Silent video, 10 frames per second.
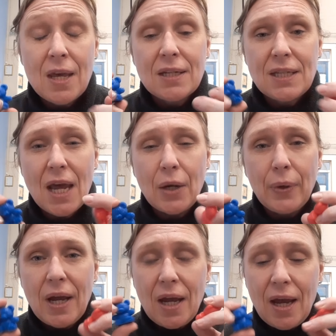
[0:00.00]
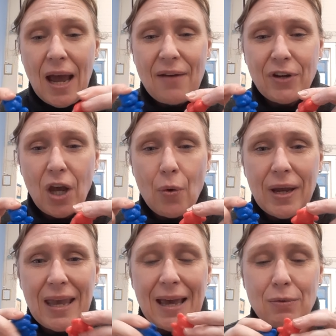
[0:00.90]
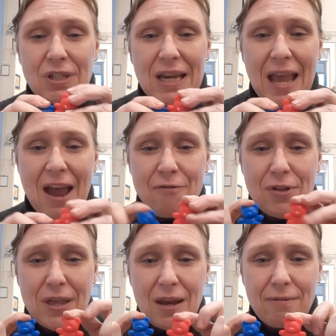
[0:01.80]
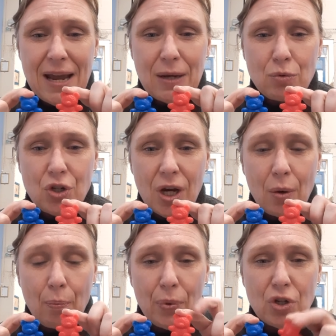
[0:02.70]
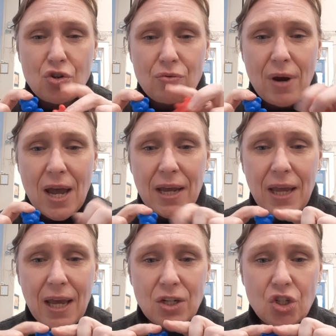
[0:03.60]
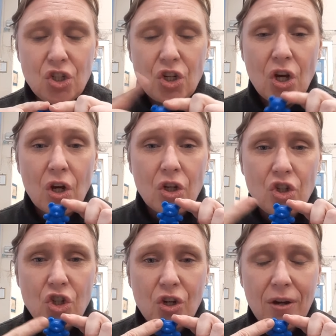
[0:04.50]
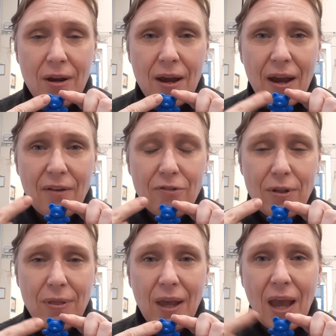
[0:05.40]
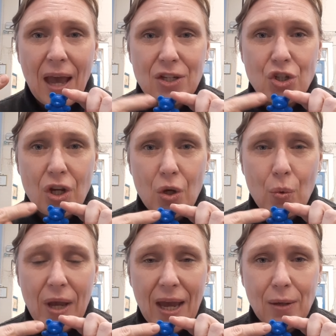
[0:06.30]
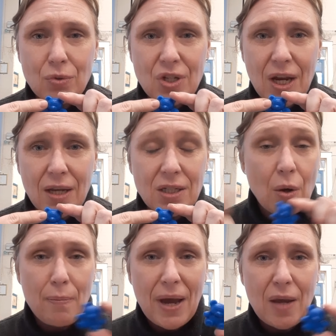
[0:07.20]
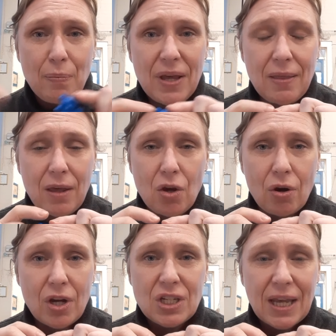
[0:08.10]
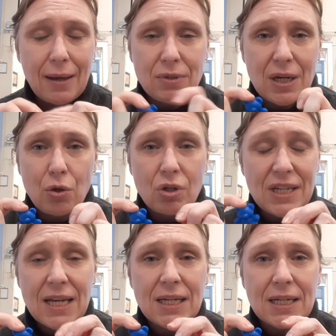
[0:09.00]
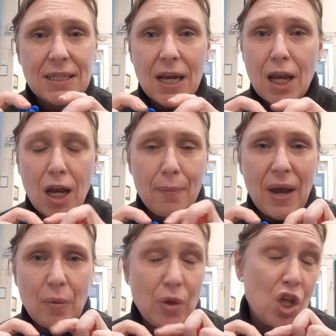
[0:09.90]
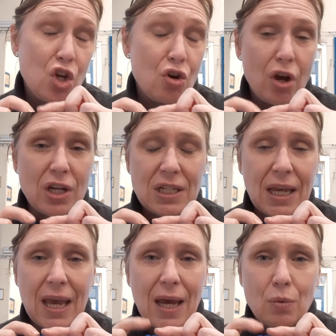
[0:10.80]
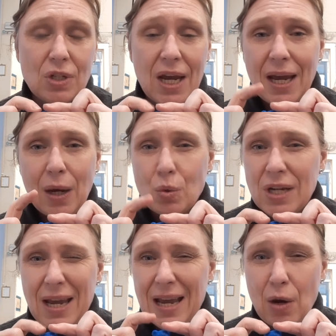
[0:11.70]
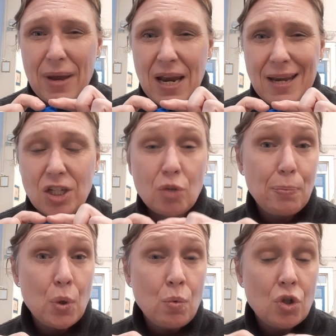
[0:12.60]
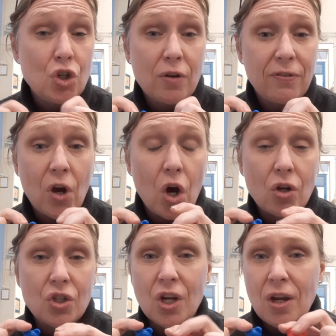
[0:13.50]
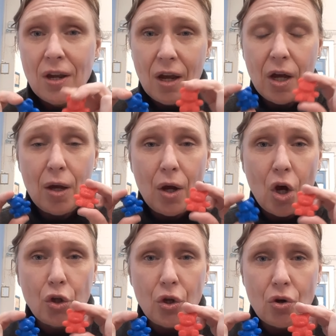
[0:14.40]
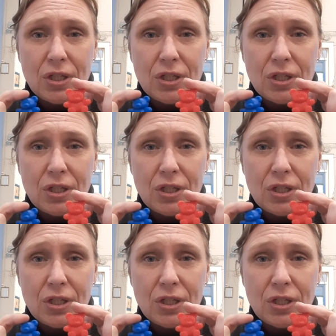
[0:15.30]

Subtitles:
So have a go at counting everything around you, but try and touch everything as you count it. So it might be that you're going to count out your teddies. It might be that you're going to count out how many spoons you've got on your